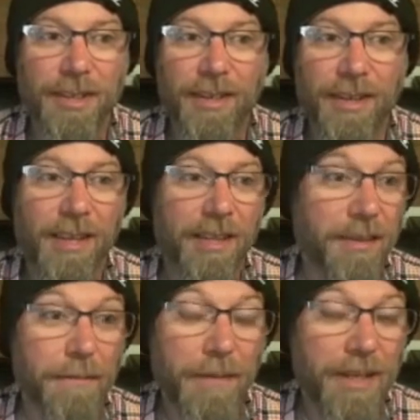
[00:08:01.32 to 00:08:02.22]
and they think
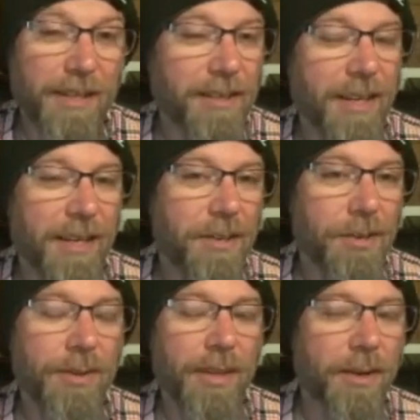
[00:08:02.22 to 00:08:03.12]
that because they can
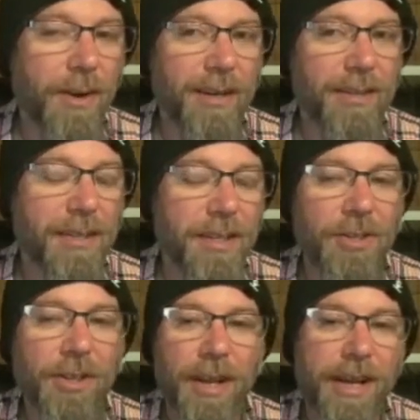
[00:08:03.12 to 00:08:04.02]
do it, they know how to teach
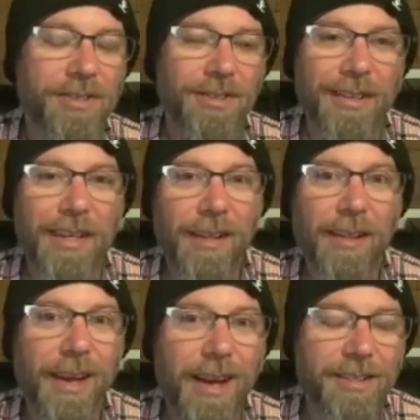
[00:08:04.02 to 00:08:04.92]
a class or lead a
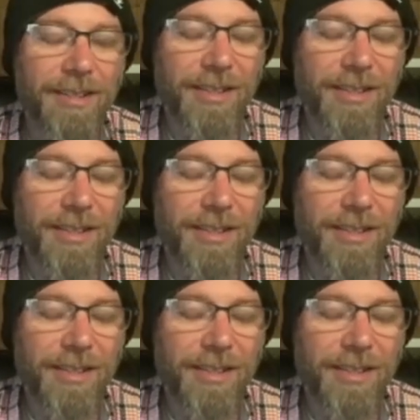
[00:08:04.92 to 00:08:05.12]
class.